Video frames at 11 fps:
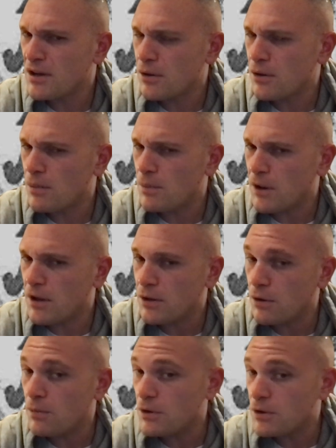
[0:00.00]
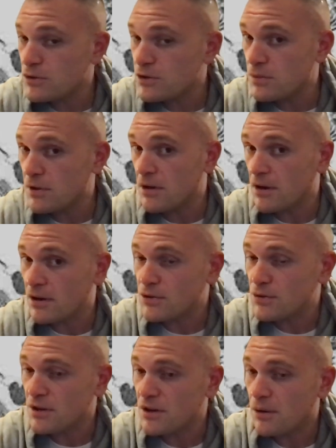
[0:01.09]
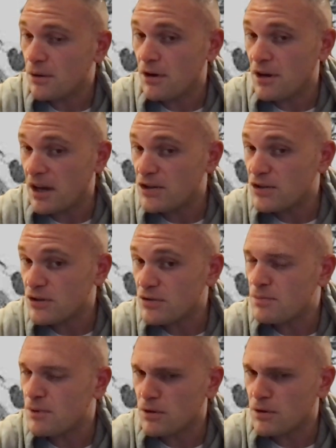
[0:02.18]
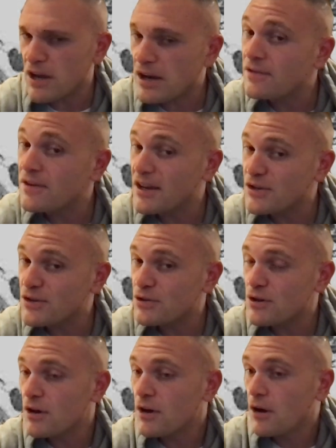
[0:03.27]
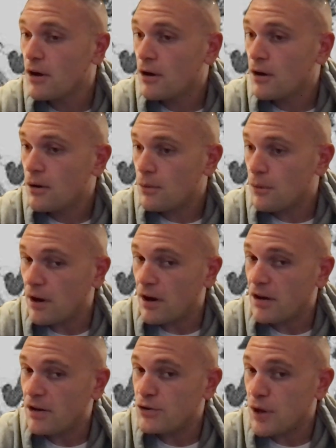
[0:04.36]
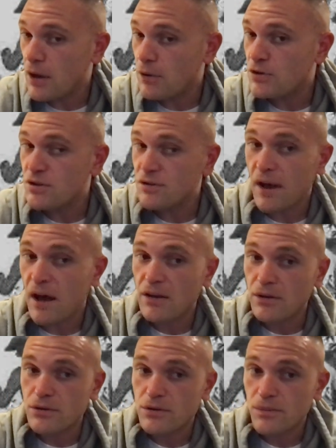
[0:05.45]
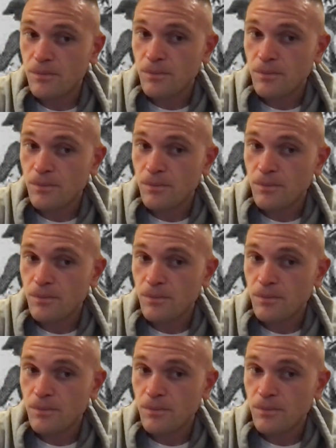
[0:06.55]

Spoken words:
Europe. But Europe used to be a country or a set of nations run on Judeo-Christian values.